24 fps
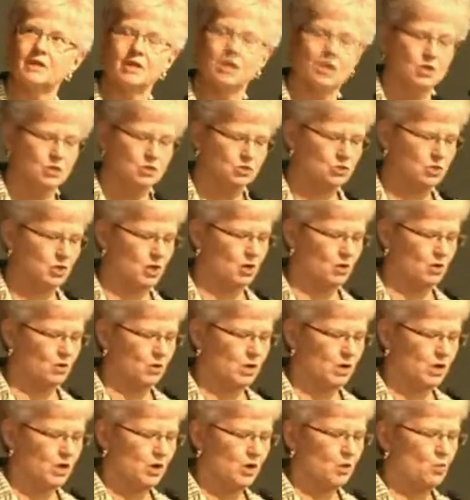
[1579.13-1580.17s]
So
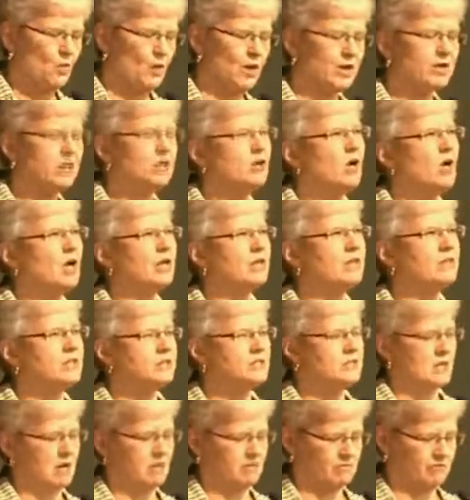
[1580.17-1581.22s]
where did all of this
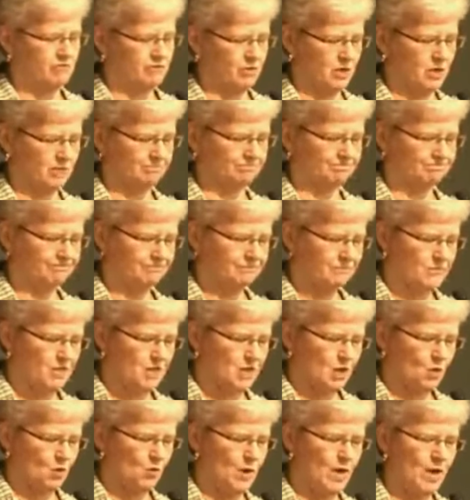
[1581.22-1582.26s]
come from?
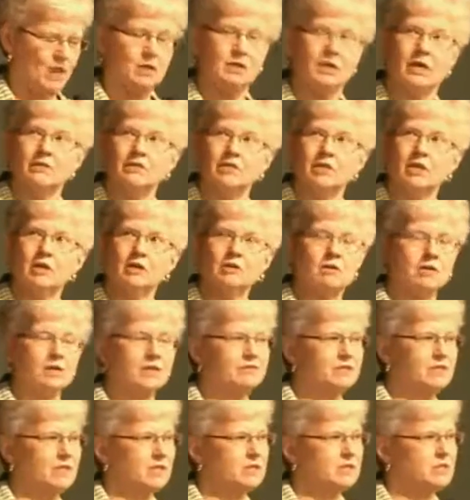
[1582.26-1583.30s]
Well, on the lower
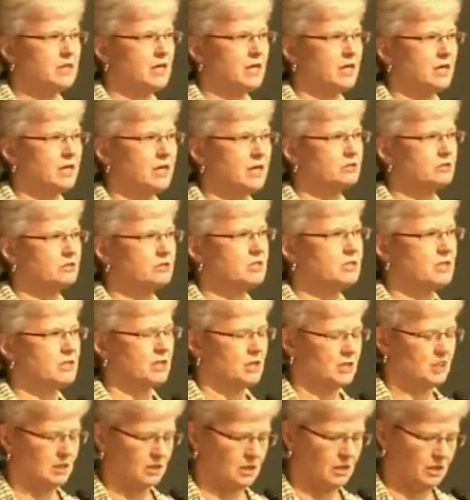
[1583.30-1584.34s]
left-hand side, you'll
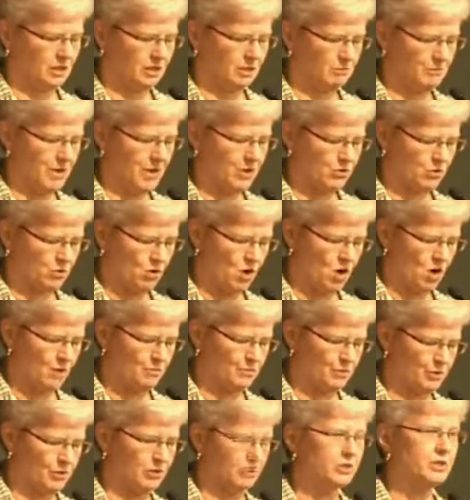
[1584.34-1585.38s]
see Mount
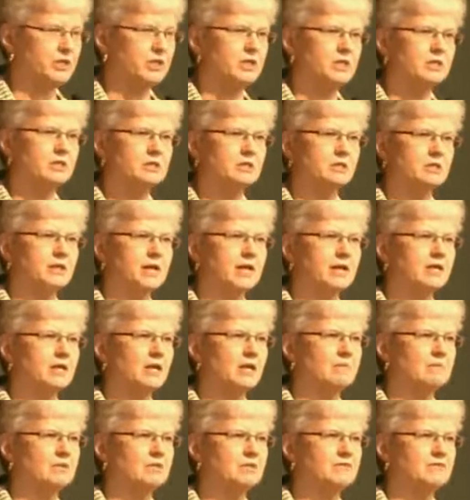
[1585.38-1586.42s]
Auburn is an
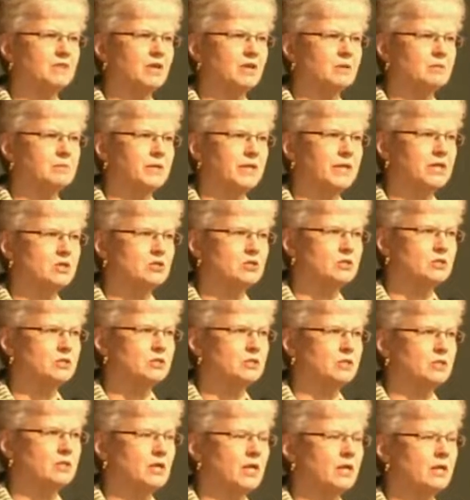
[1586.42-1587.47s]
economic development
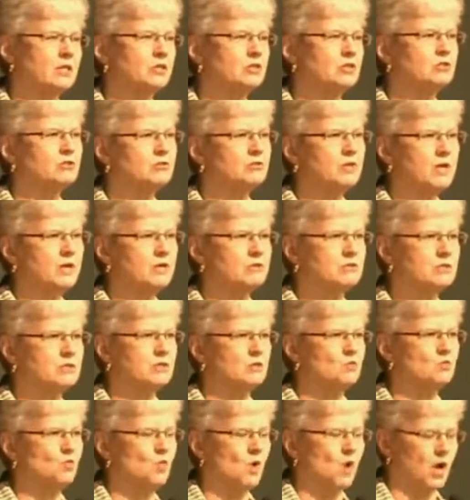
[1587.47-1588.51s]
agency, and in
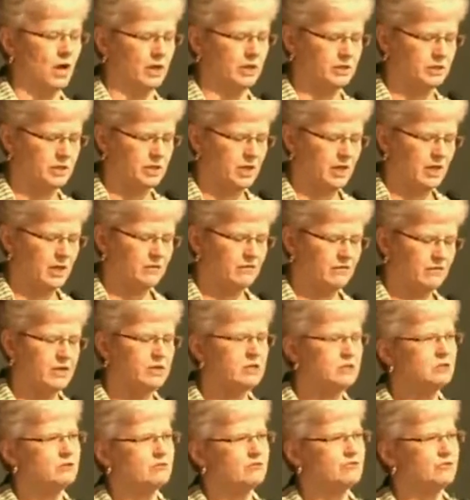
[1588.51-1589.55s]
2001, they did
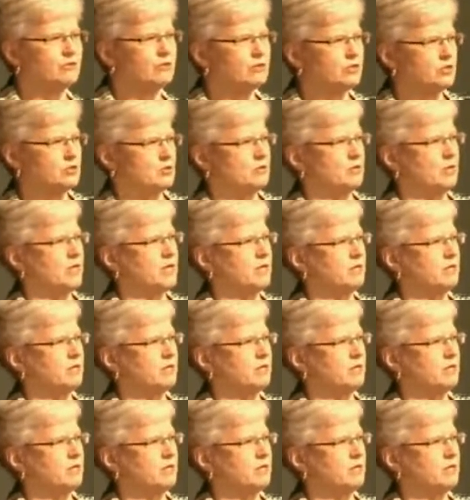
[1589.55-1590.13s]
the first creative